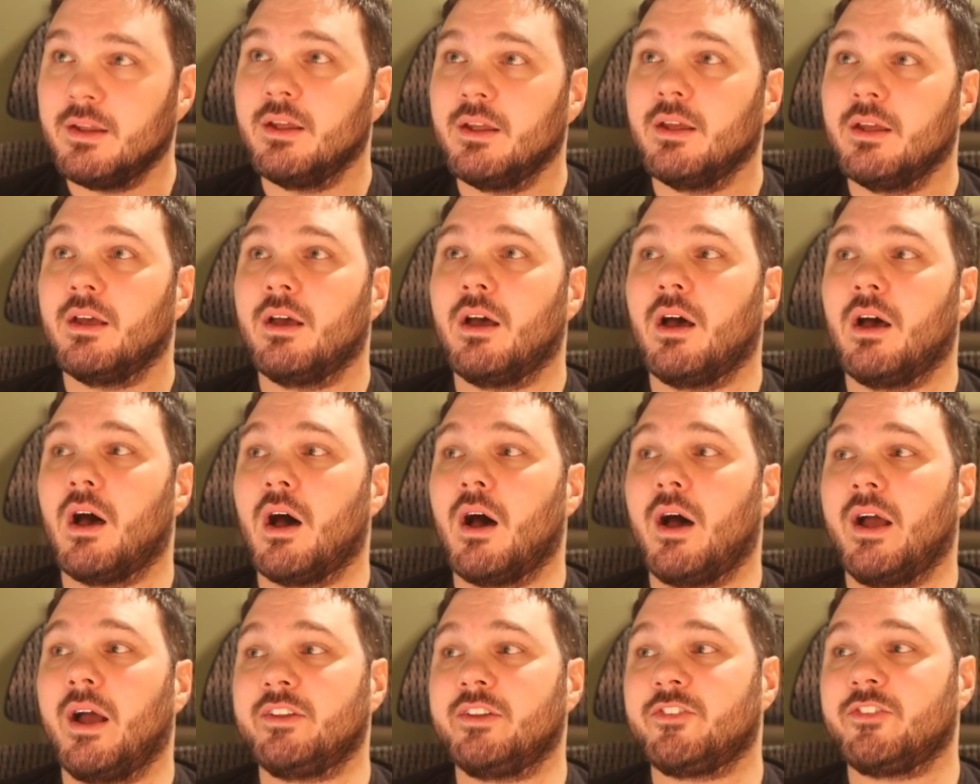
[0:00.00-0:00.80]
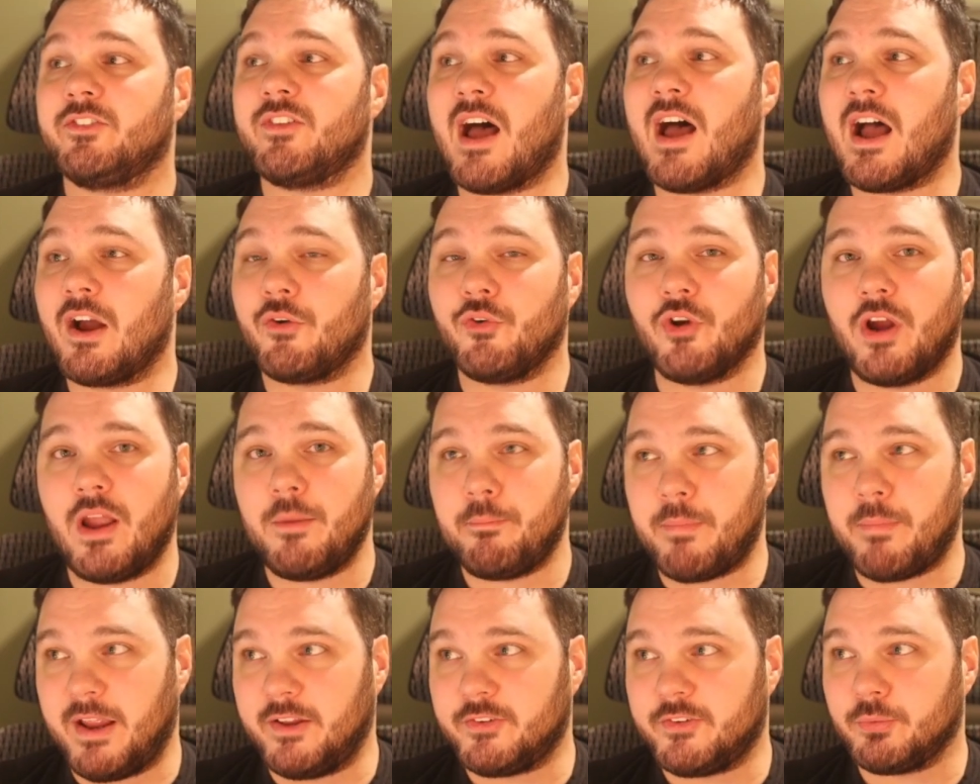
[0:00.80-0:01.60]
It's not great
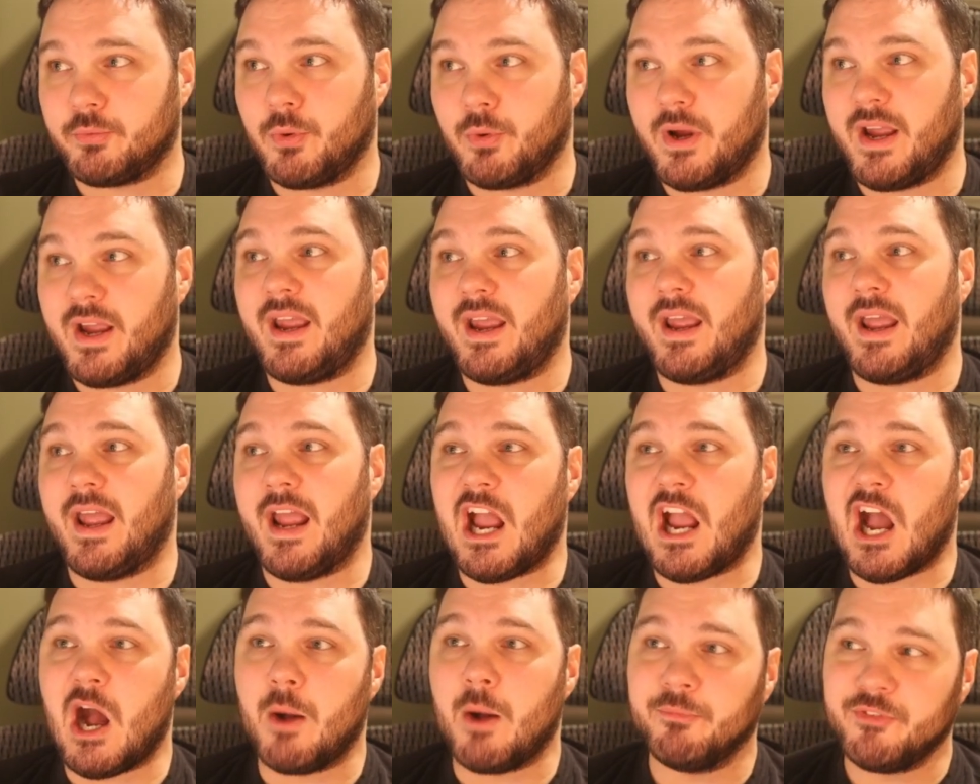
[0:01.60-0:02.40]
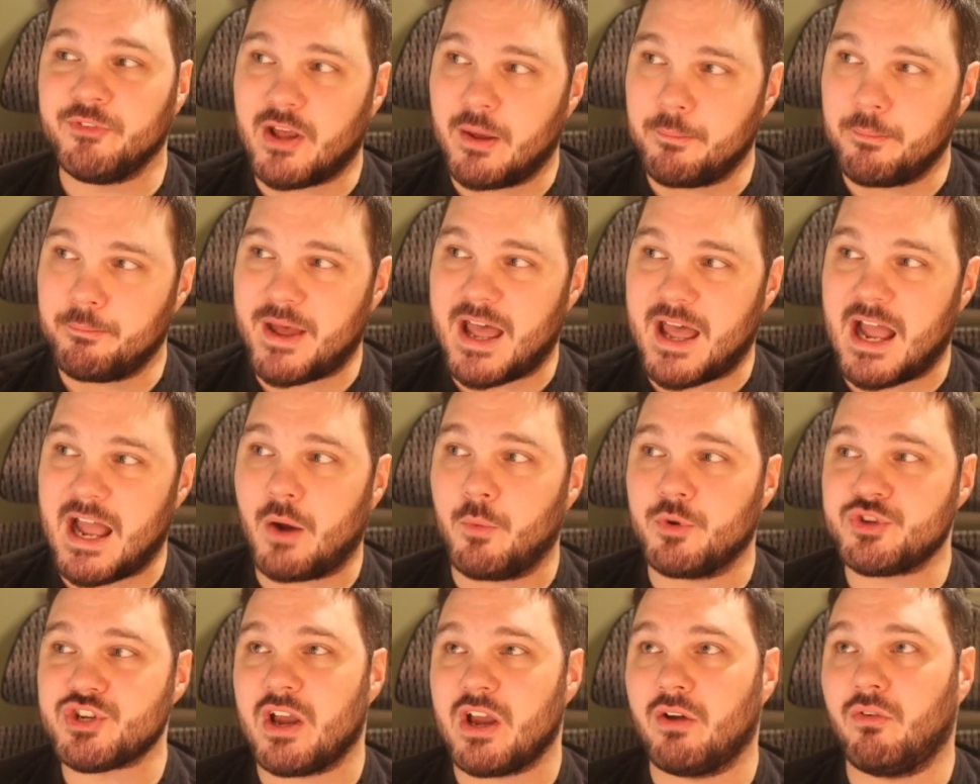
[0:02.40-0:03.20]
base rate. It comes on back,
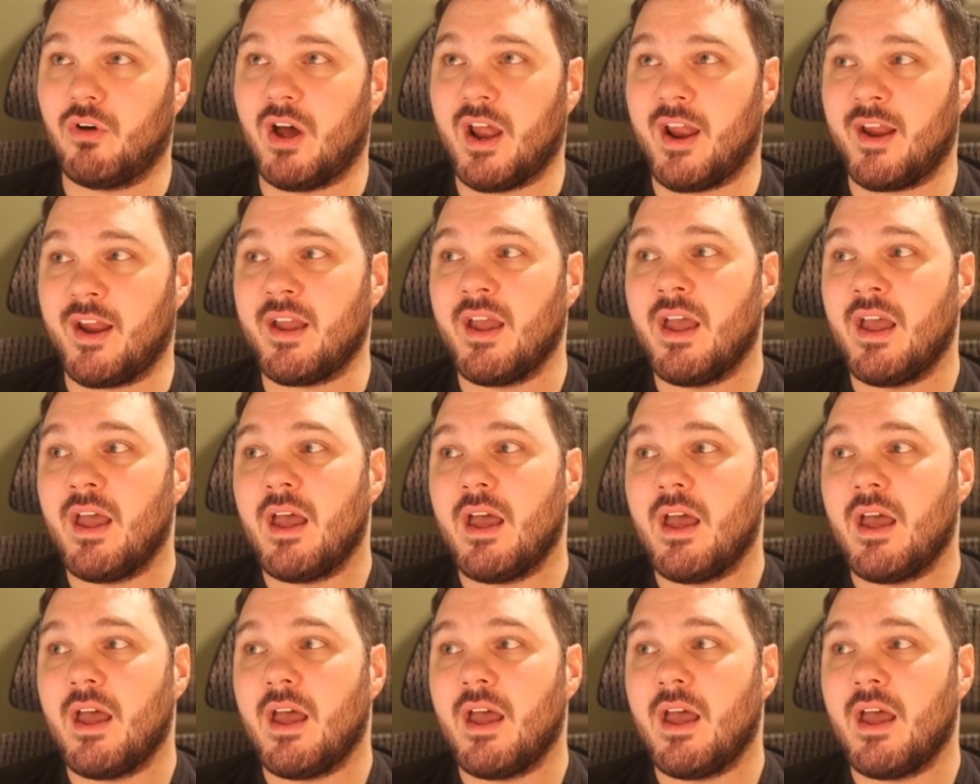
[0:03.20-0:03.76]
which I like.